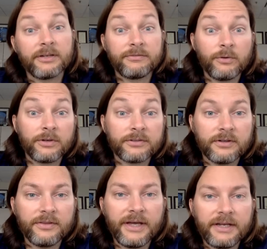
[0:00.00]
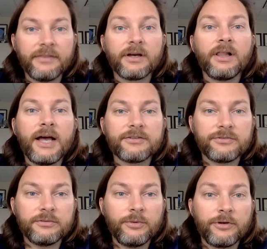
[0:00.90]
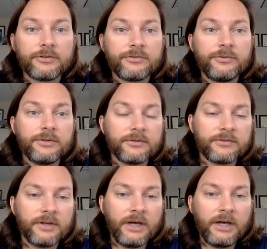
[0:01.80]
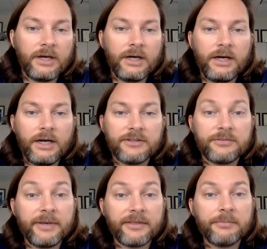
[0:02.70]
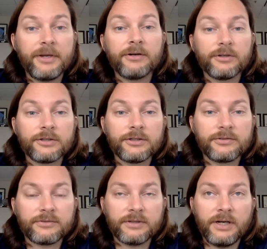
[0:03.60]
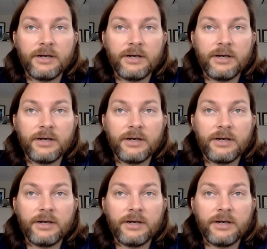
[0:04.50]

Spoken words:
can focus on that in the classroom with our students to make them better learners.